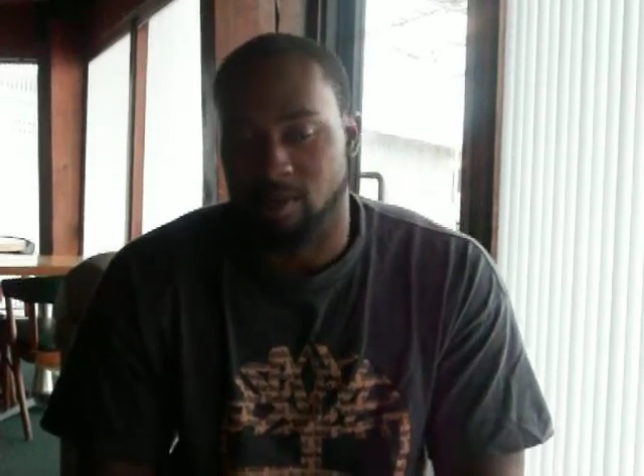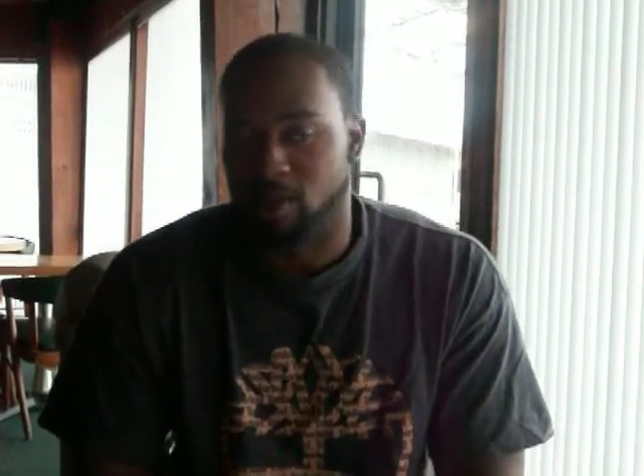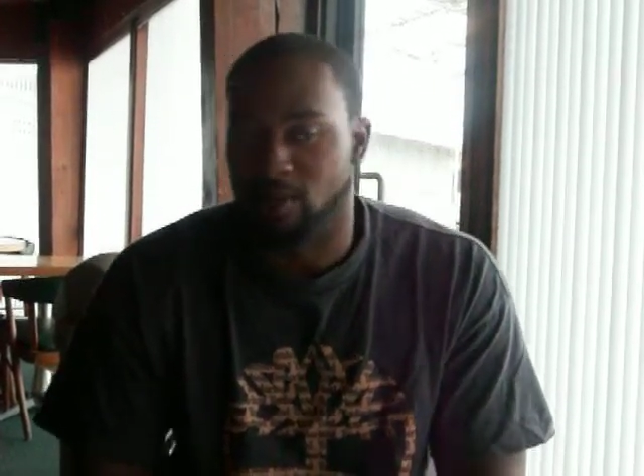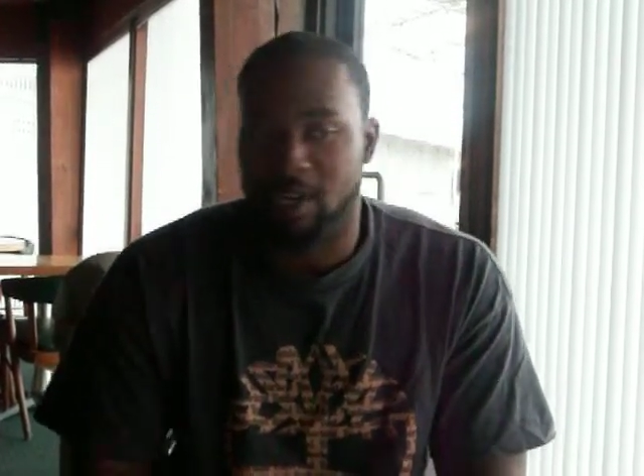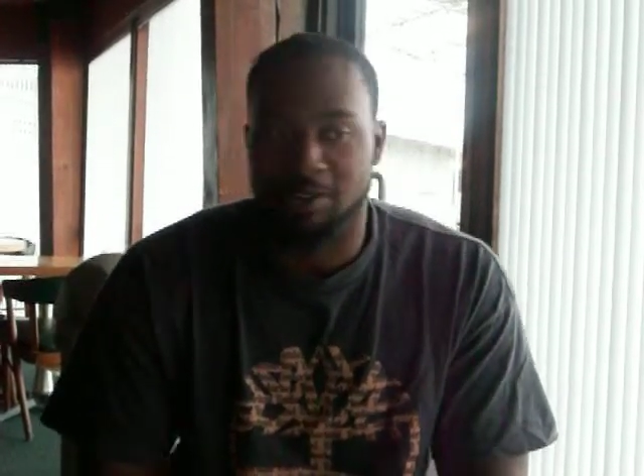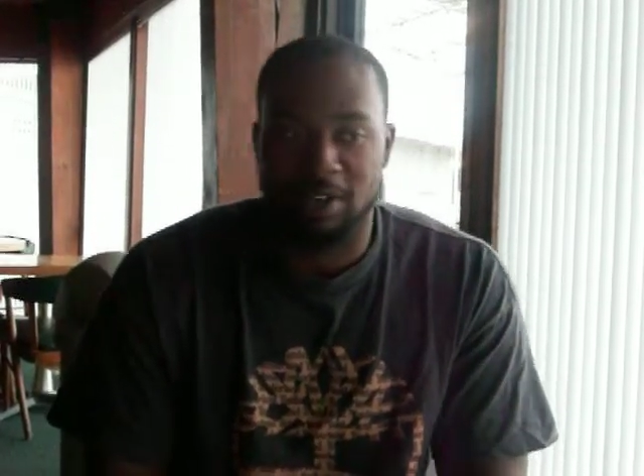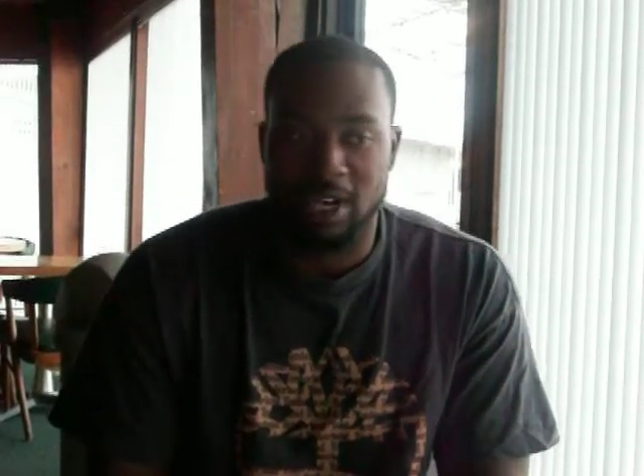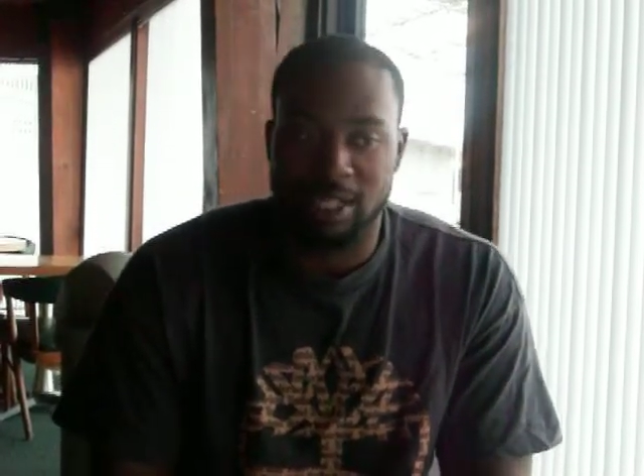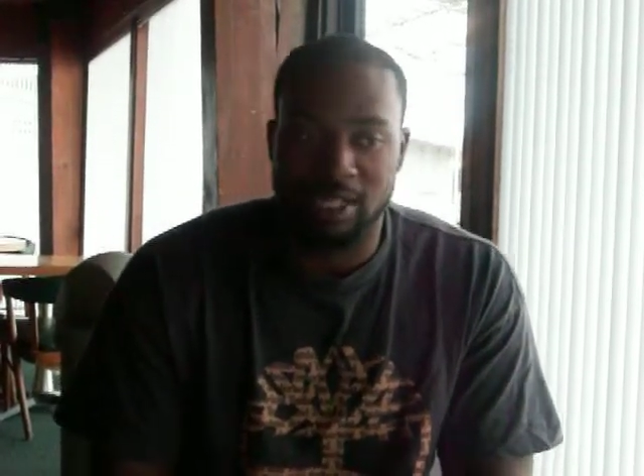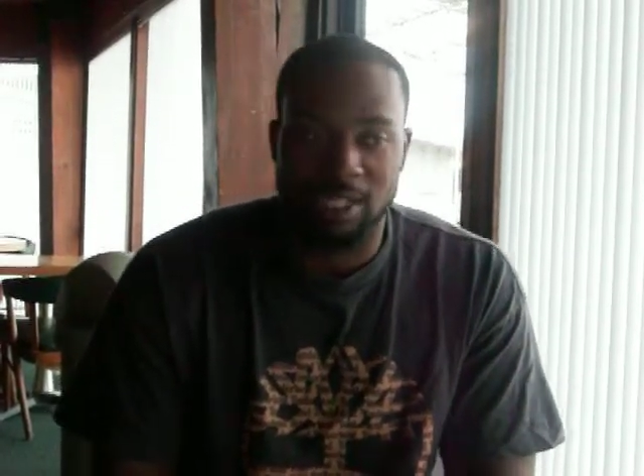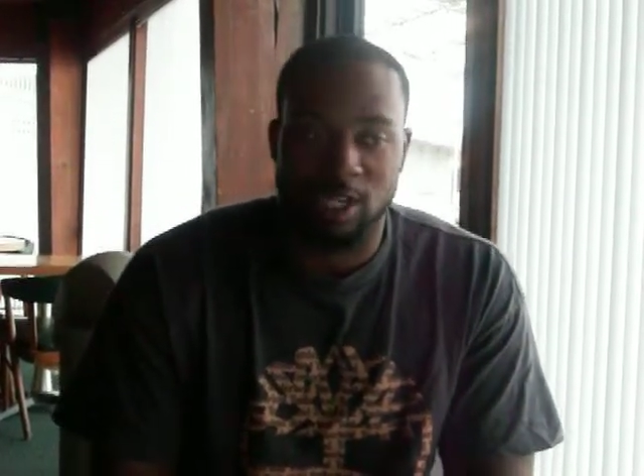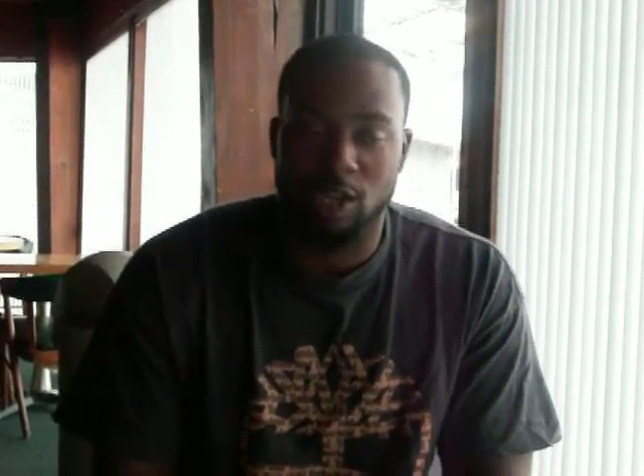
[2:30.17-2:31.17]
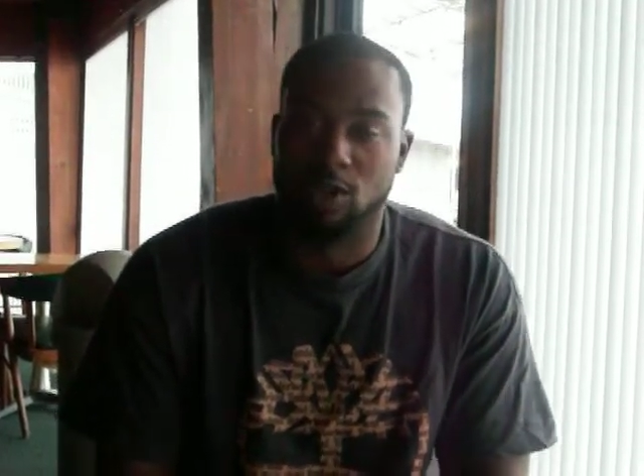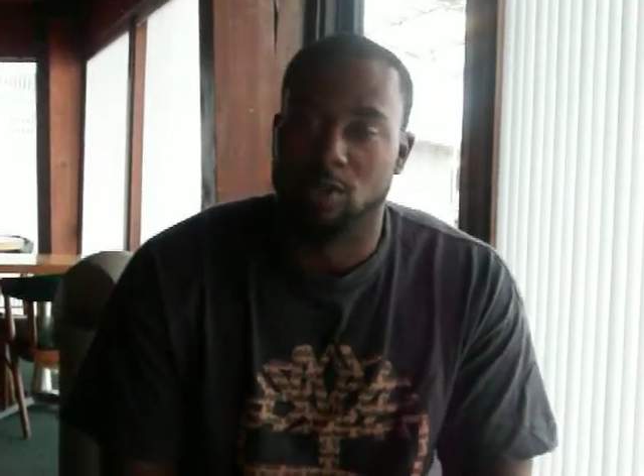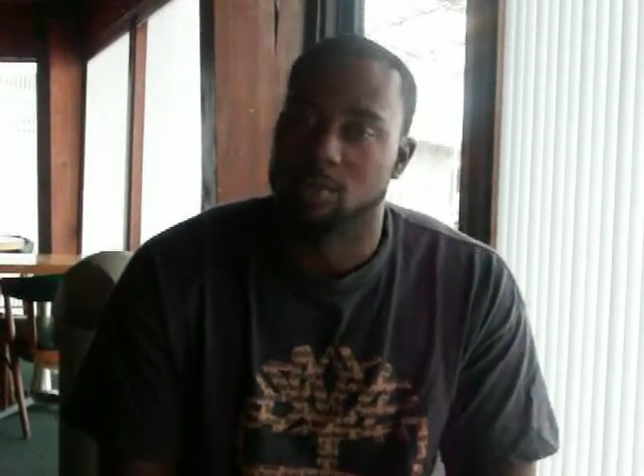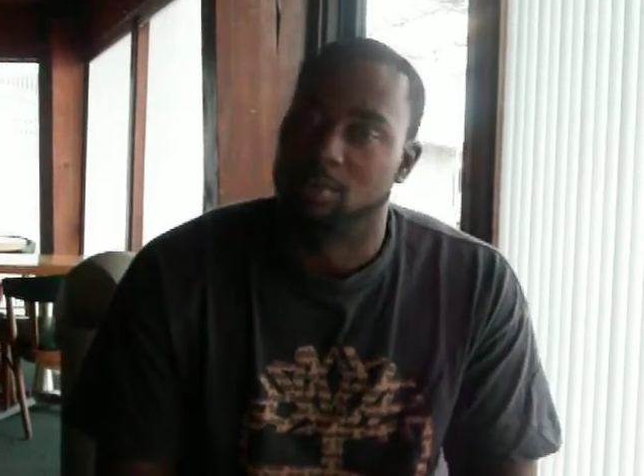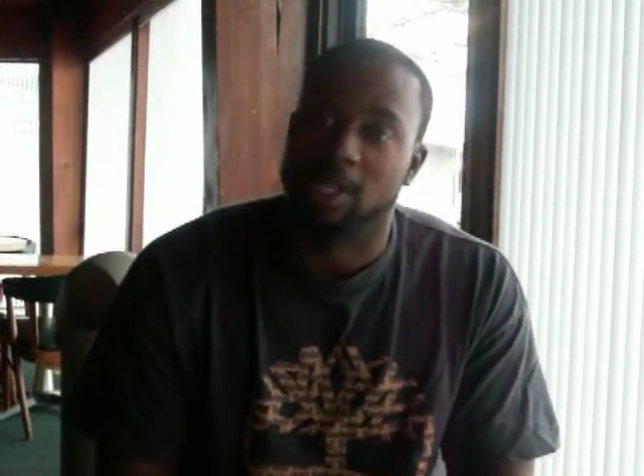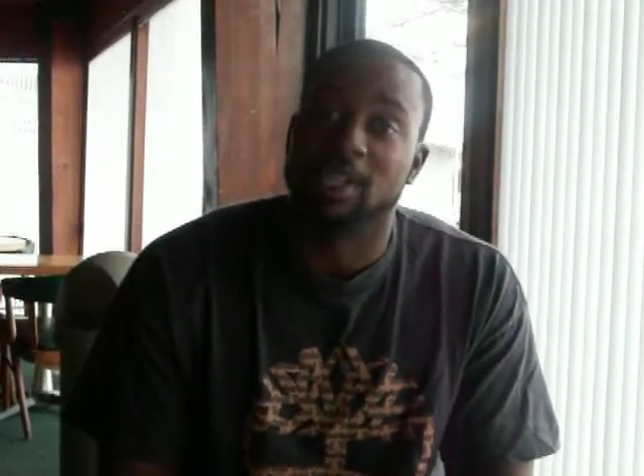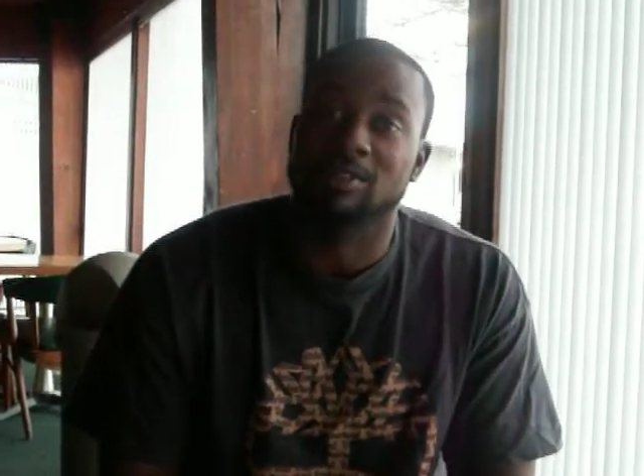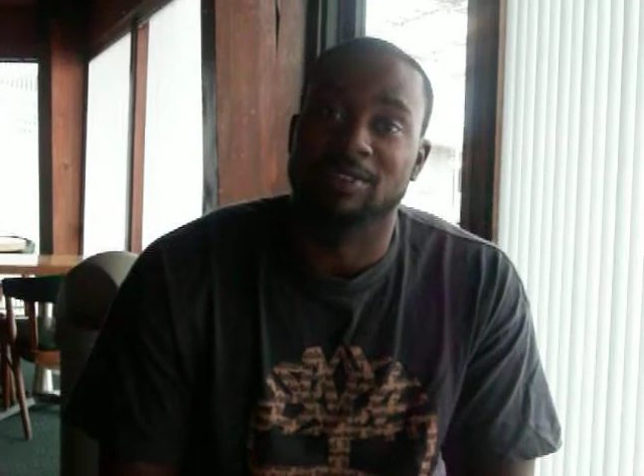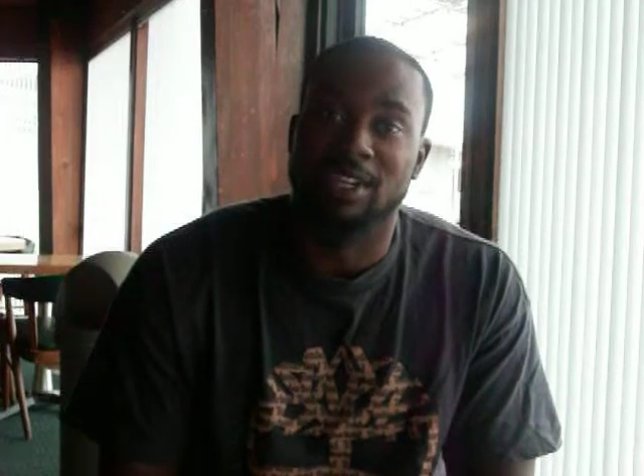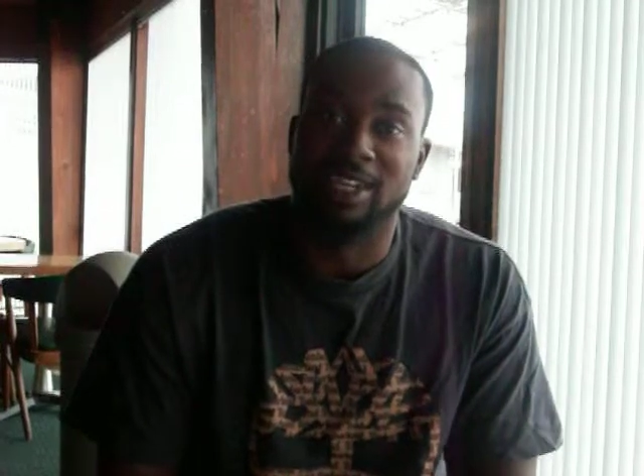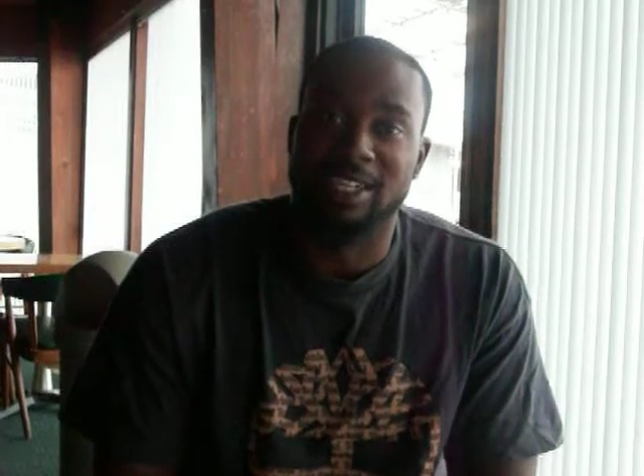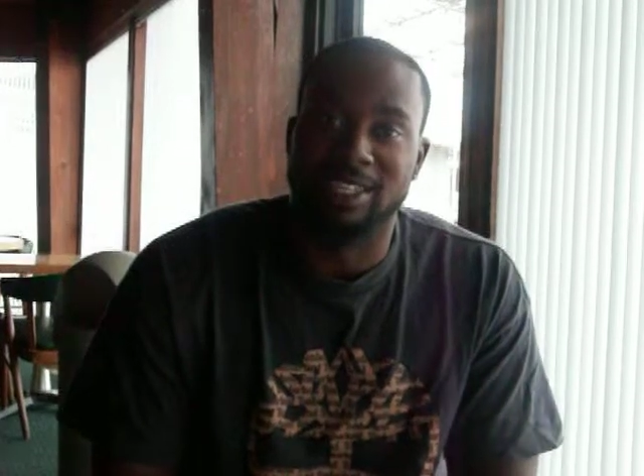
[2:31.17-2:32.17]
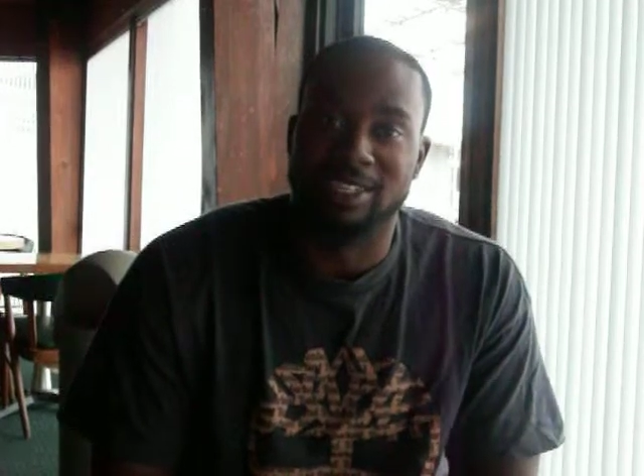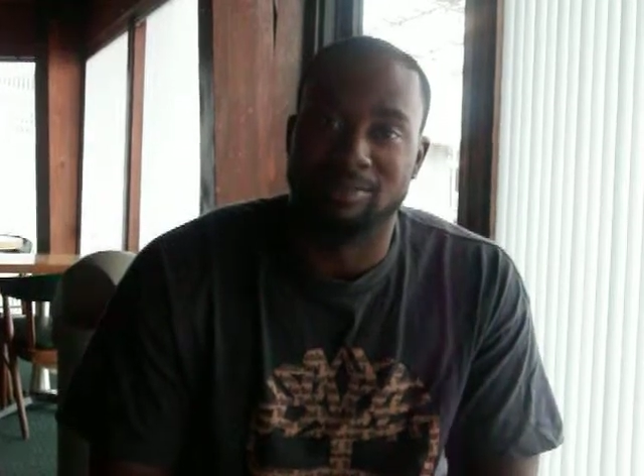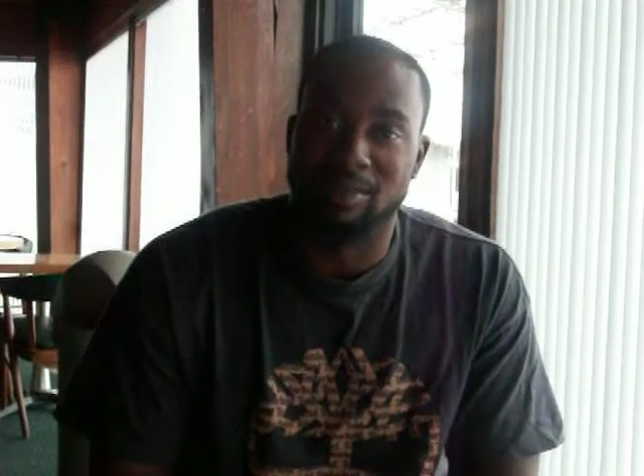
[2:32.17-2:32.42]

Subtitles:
My grandfather owns plenty of guns,